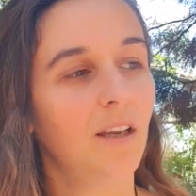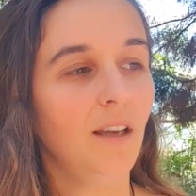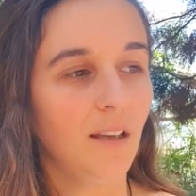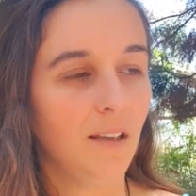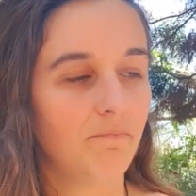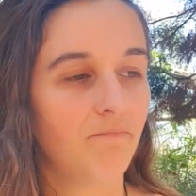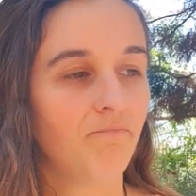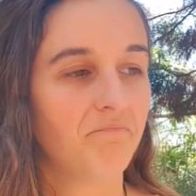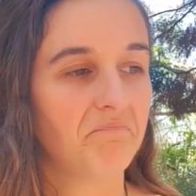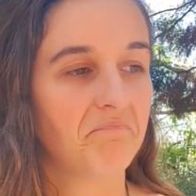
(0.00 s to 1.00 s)

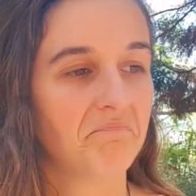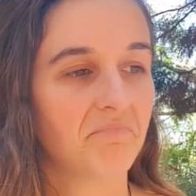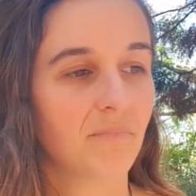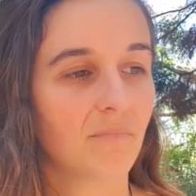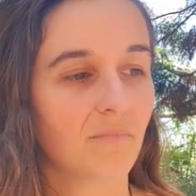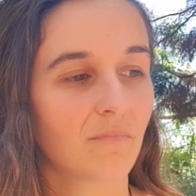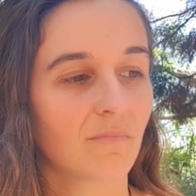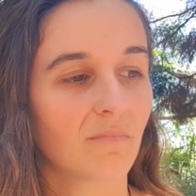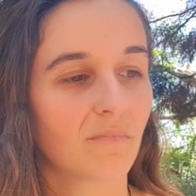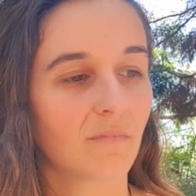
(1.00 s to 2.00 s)

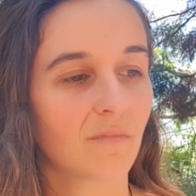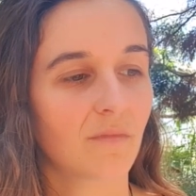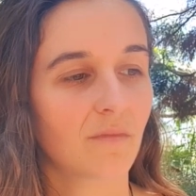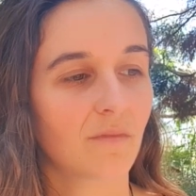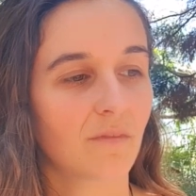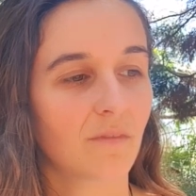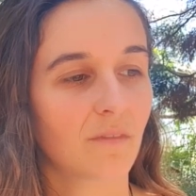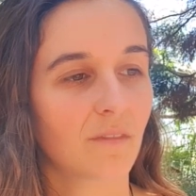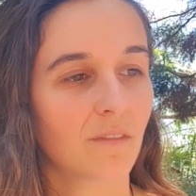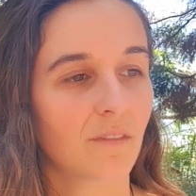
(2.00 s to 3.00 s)

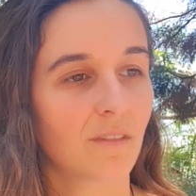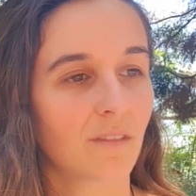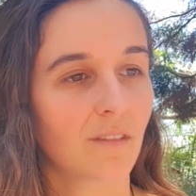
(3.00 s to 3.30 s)
Nobody speaks.